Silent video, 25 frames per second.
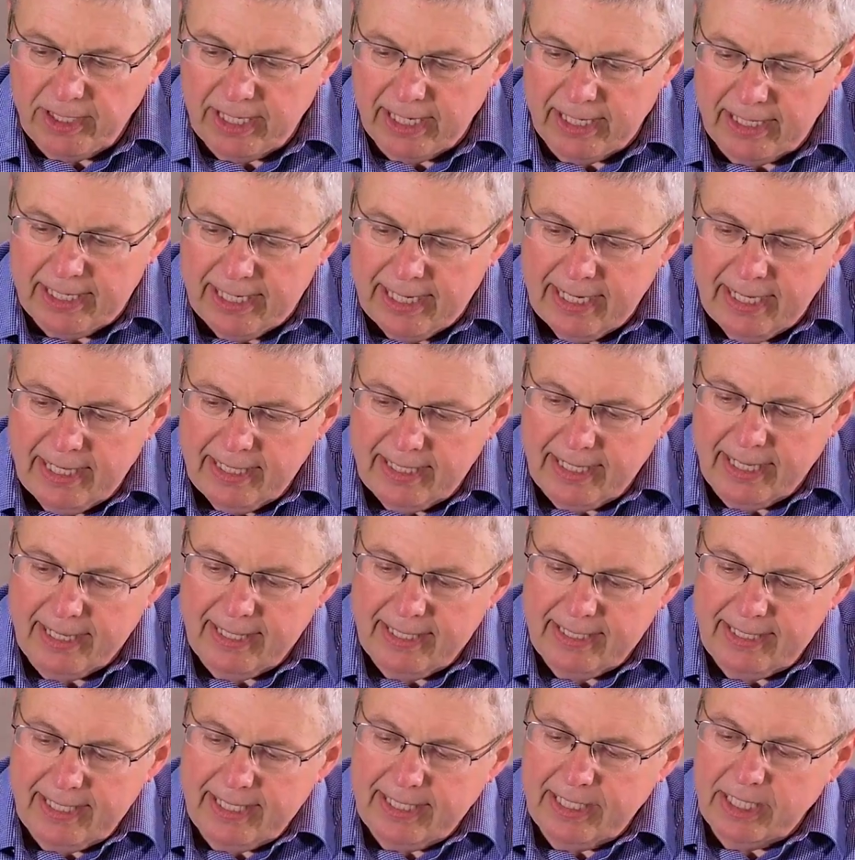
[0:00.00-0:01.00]
The
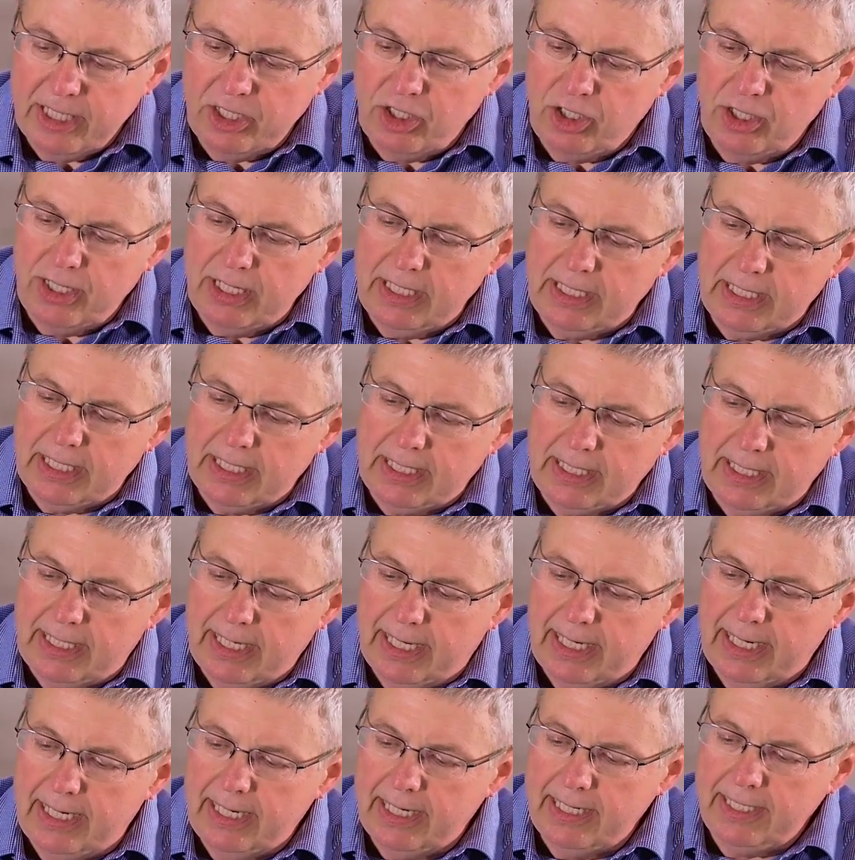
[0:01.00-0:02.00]
other thing that Jesus
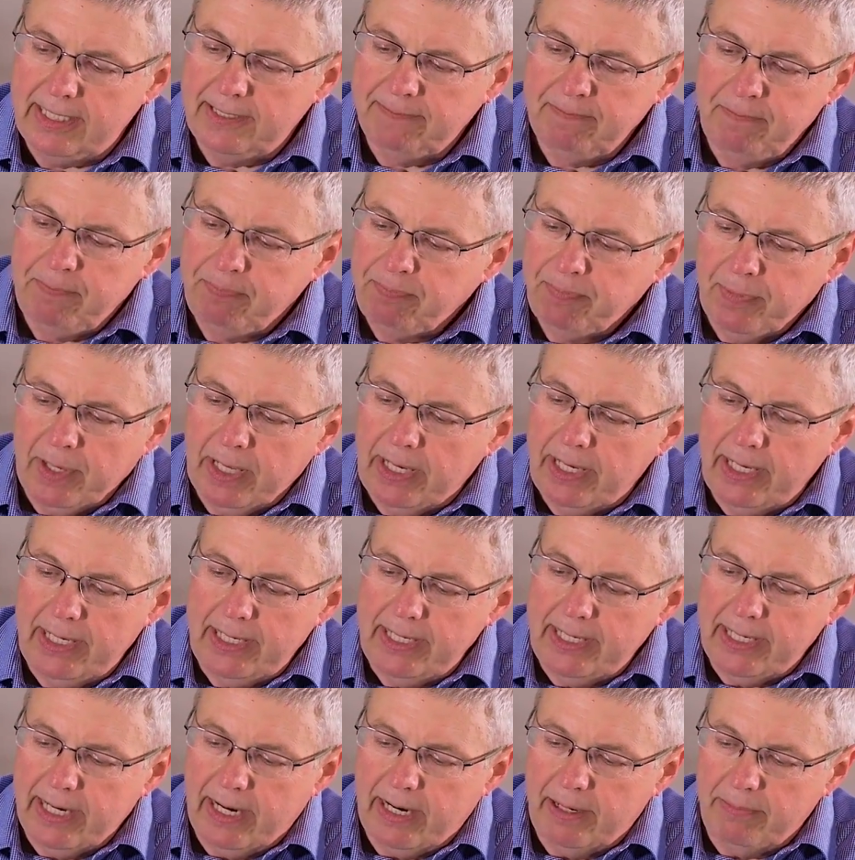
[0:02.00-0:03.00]
did is
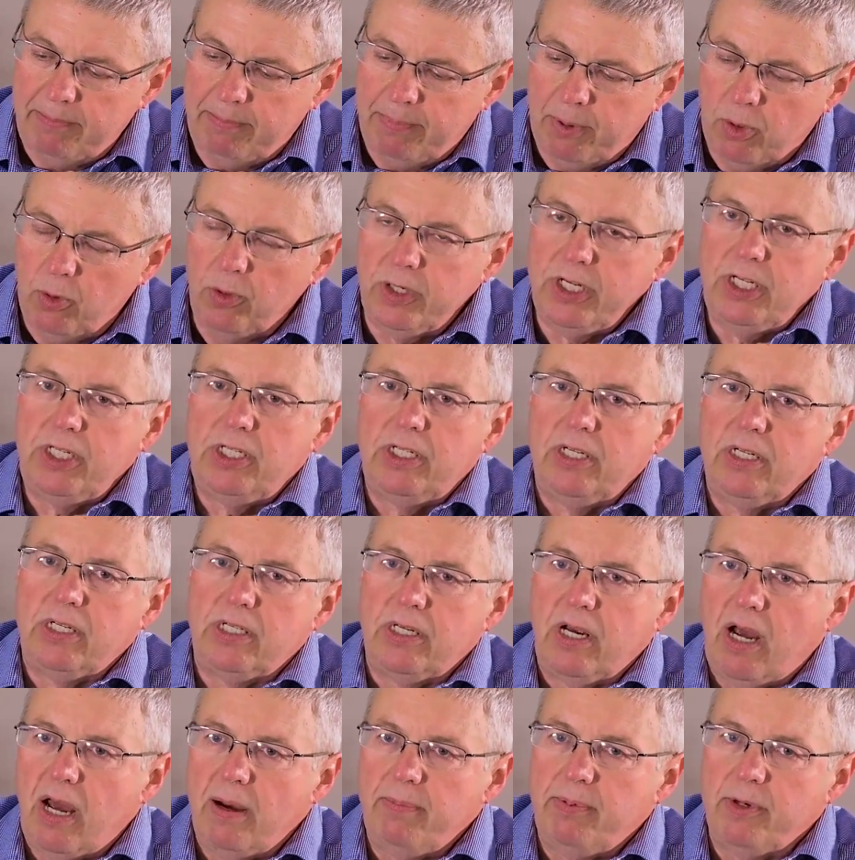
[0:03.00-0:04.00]
he pulled his
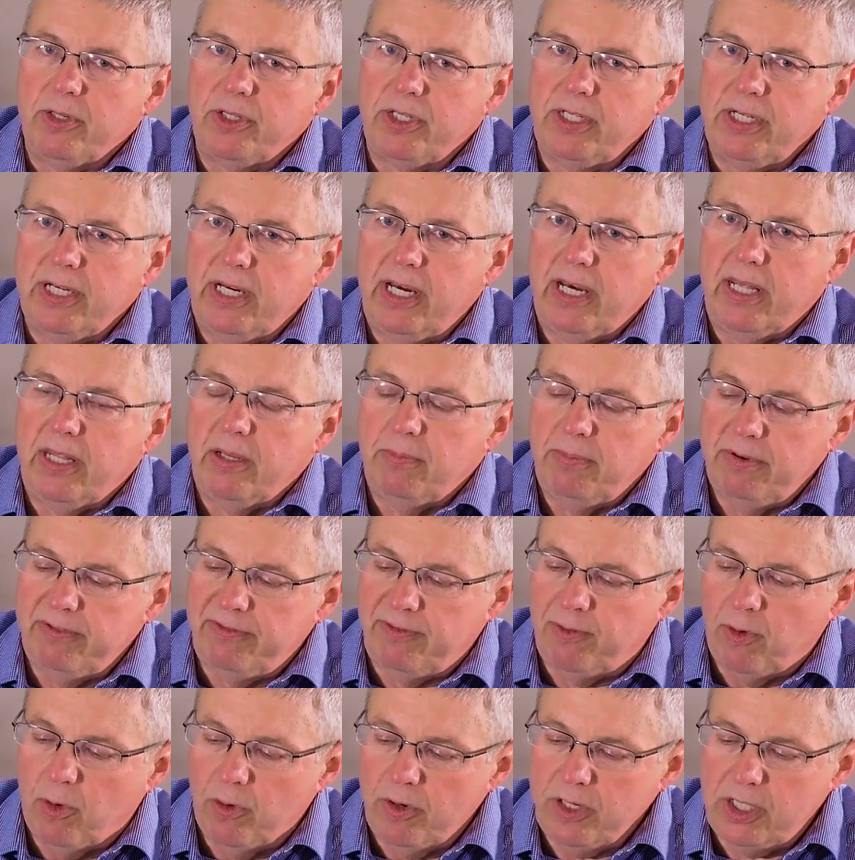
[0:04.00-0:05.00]
disciples together
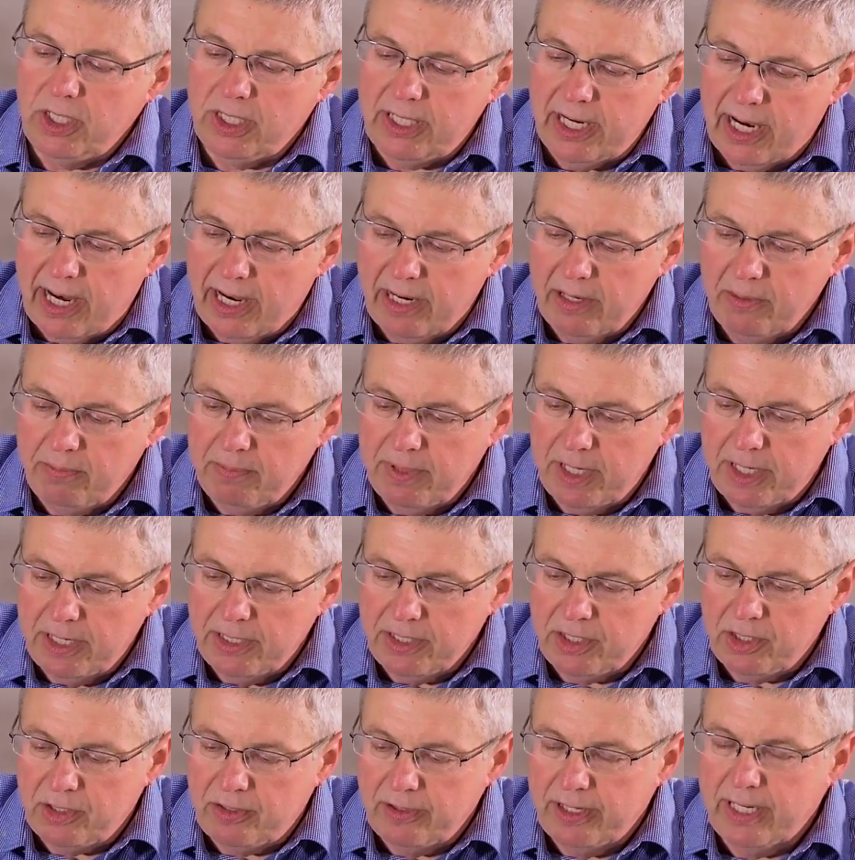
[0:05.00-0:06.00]
before he started
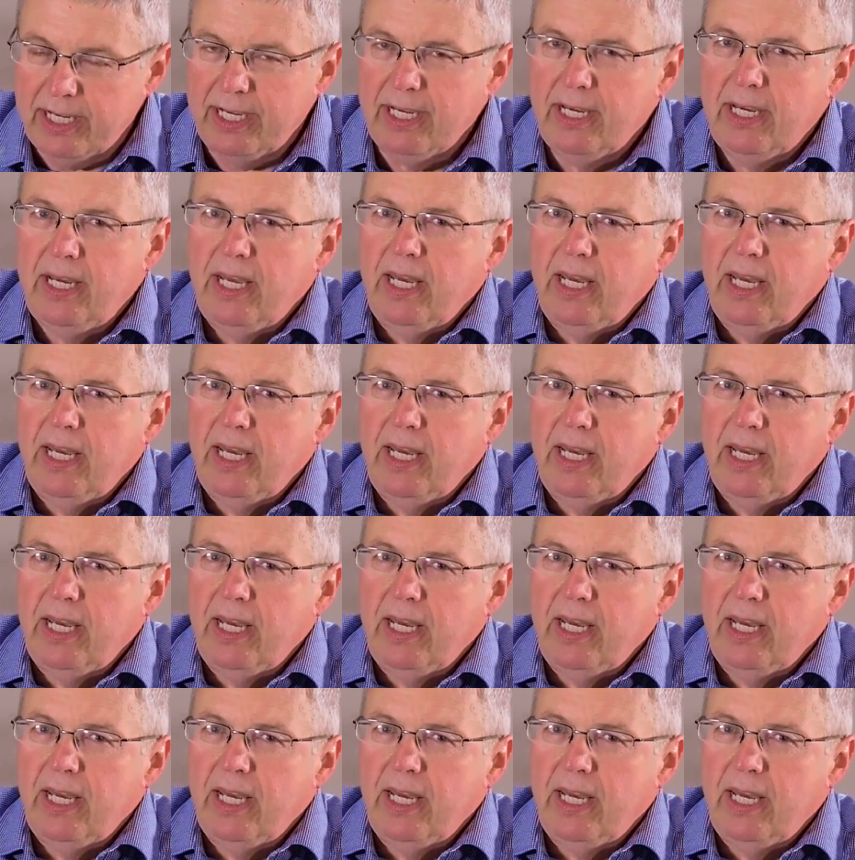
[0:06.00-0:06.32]
ministry.